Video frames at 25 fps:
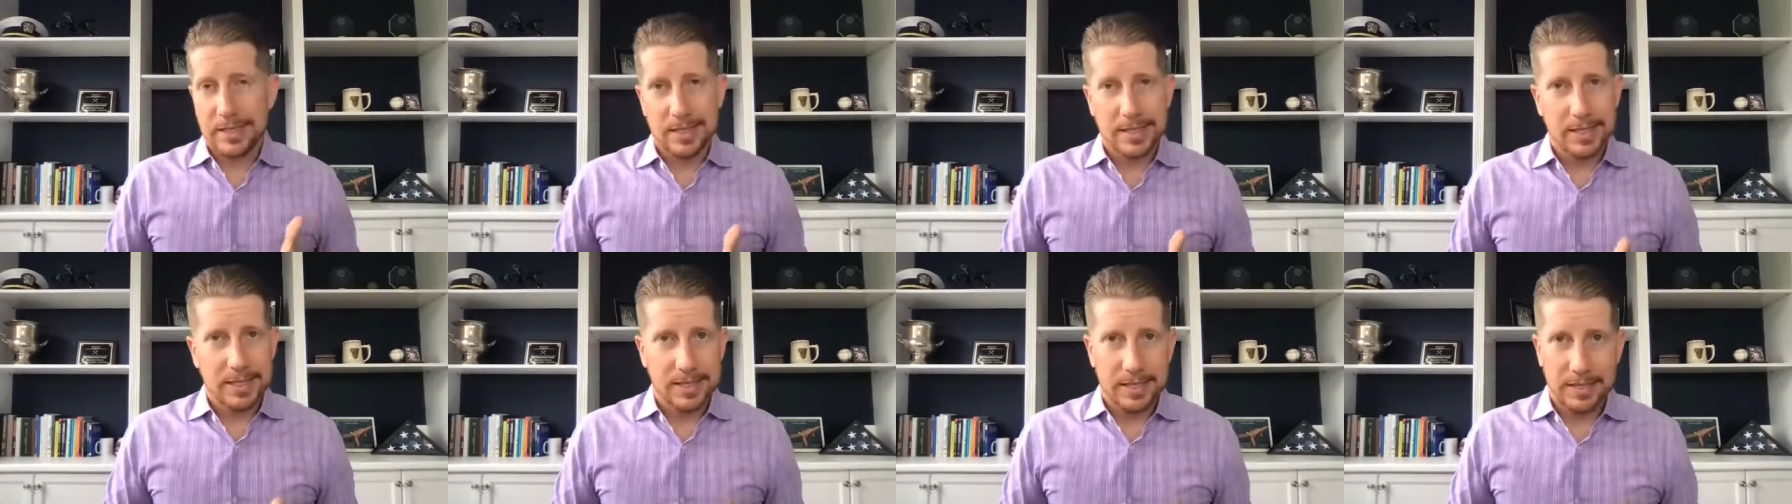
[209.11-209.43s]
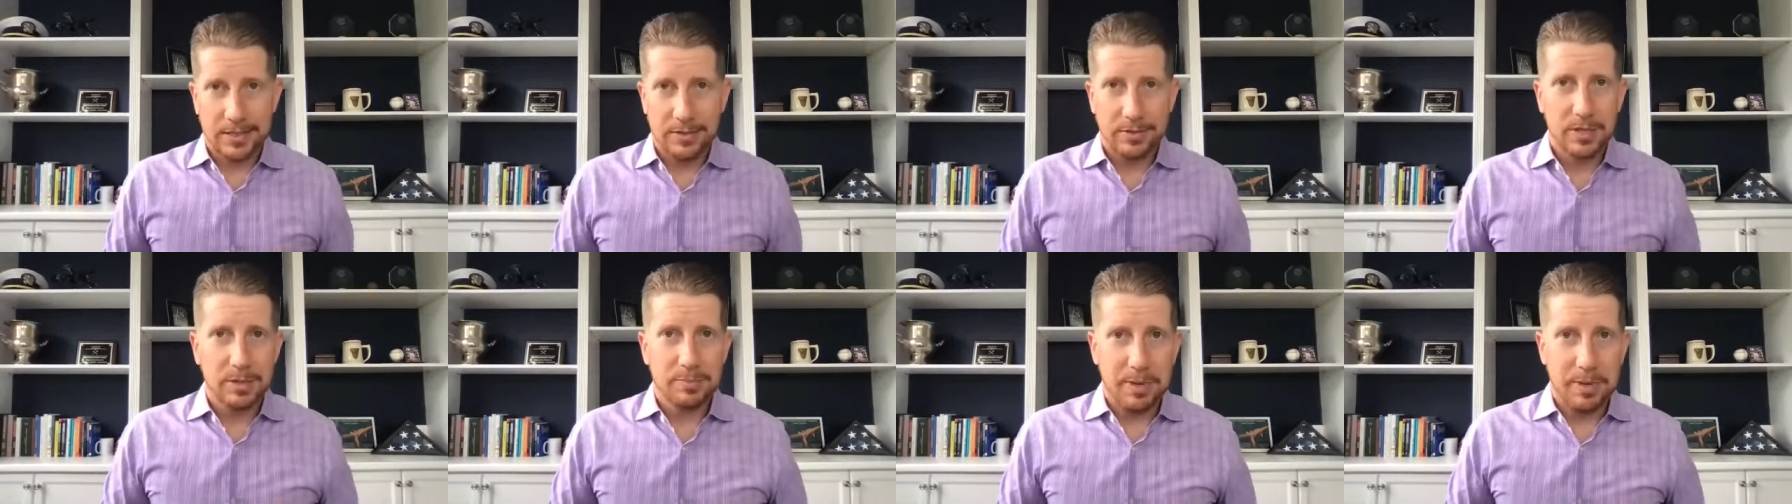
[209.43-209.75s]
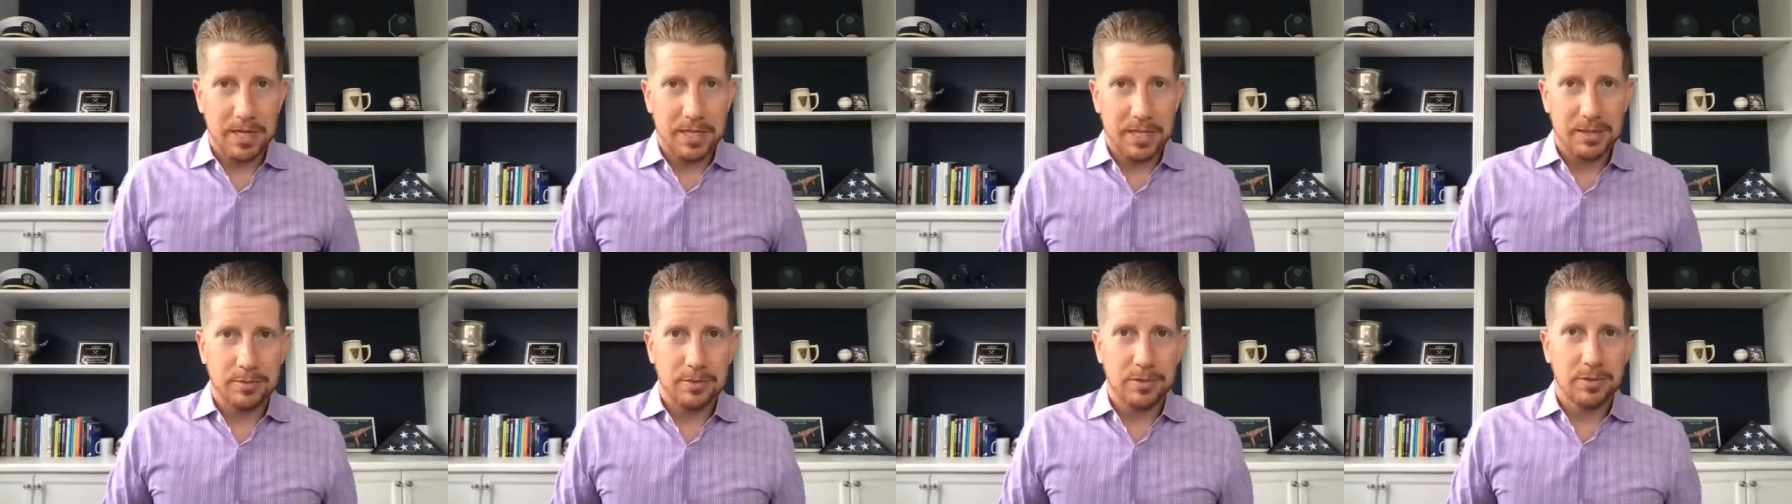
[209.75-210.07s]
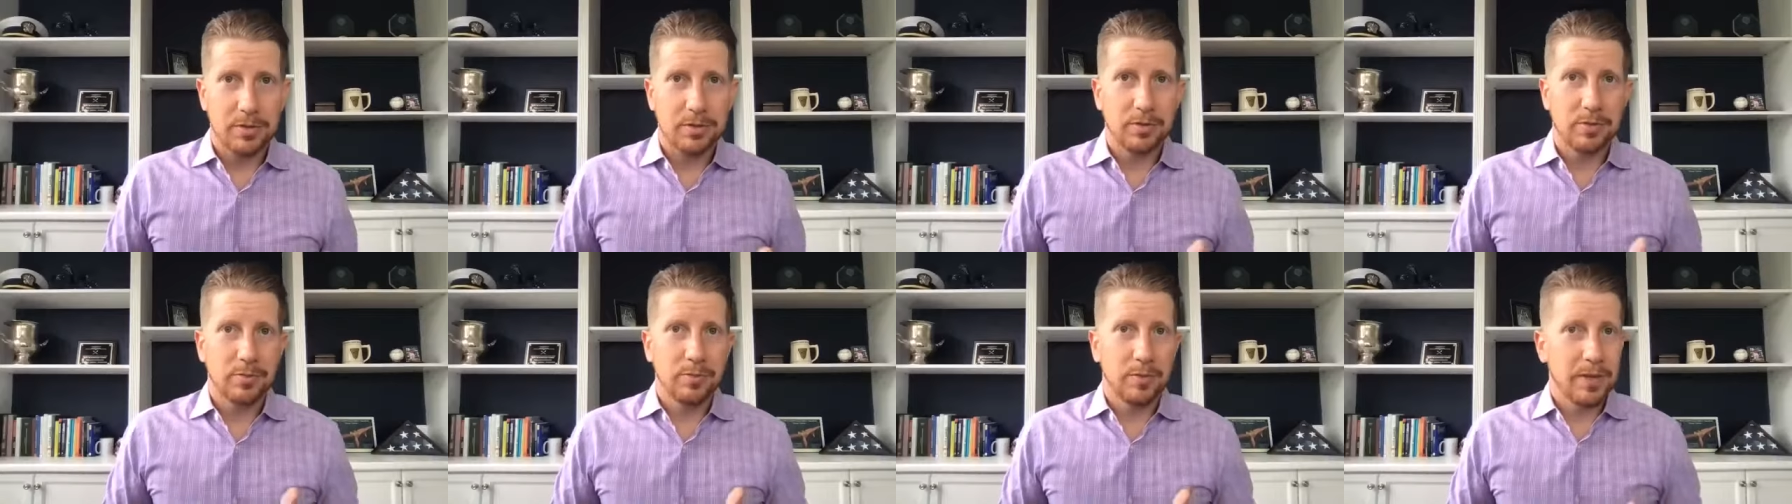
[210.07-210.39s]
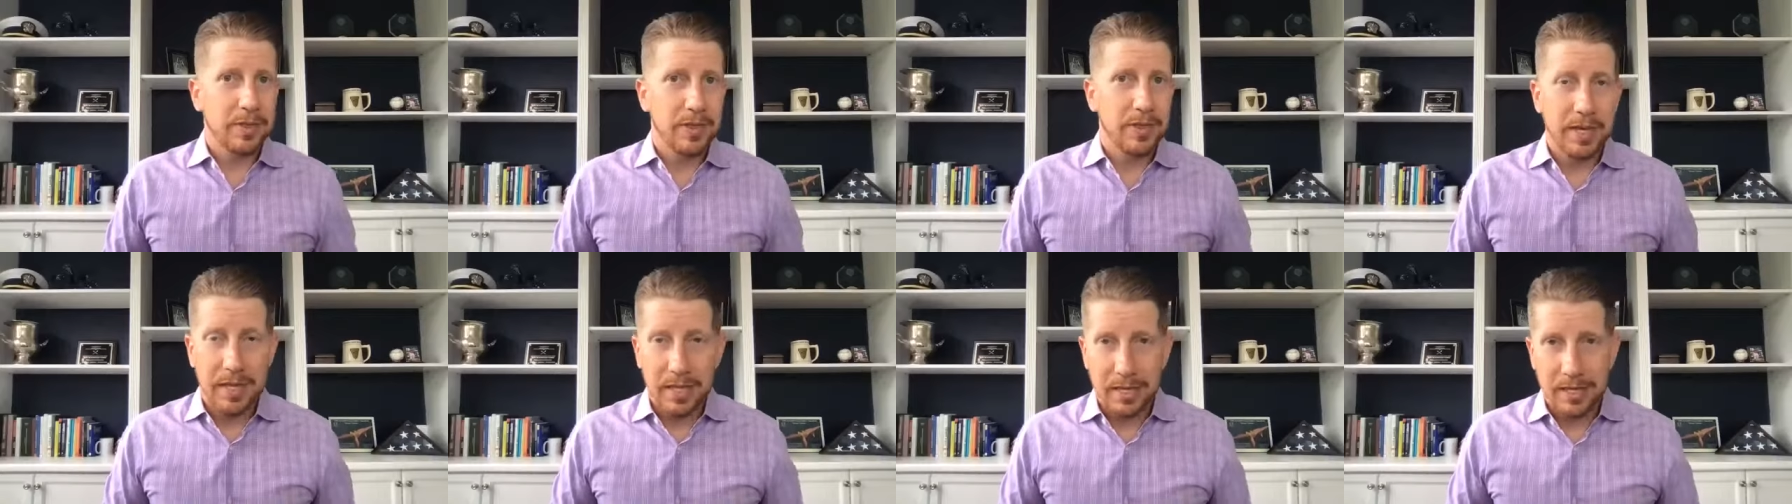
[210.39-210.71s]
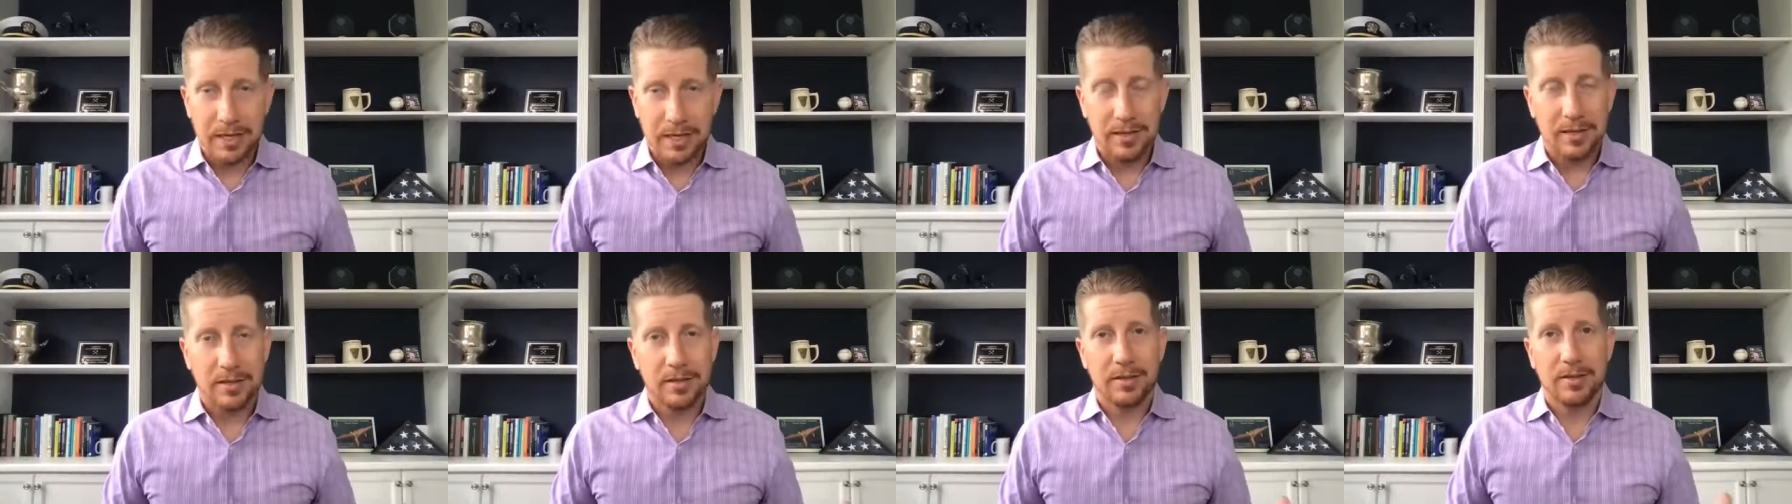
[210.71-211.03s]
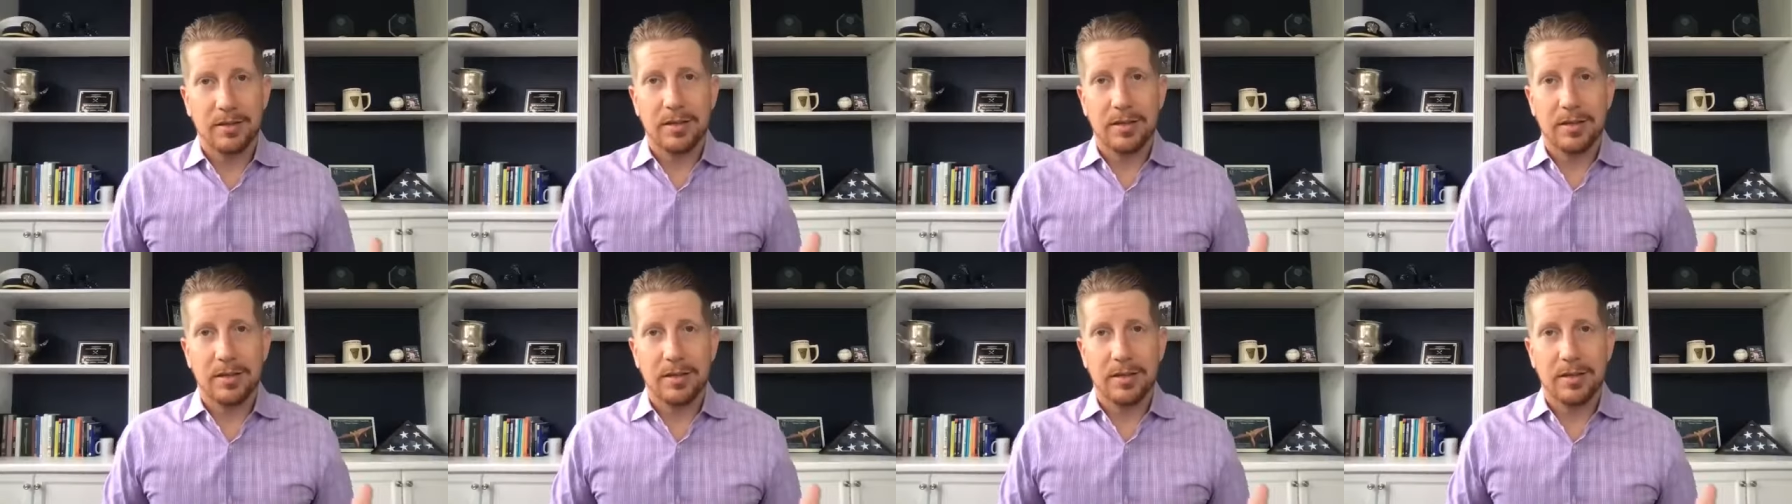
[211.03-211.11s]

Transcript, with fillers: as soon as possible within,